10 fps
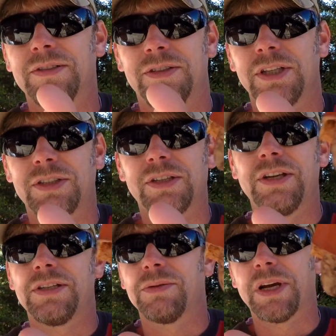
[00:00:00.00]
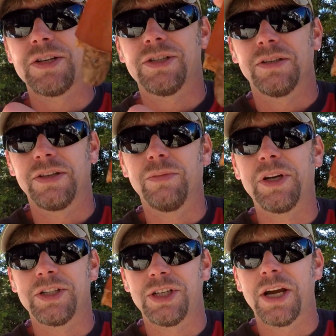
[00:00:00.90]
it's just a decent amount of little
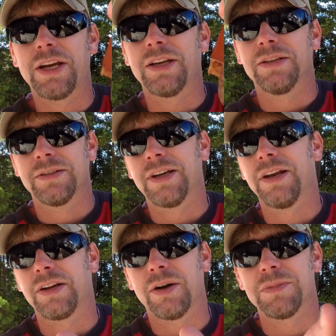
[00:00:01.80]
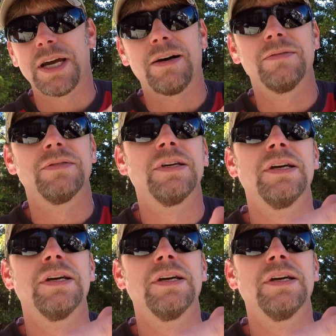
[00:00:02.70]
bit of shake and it comes out.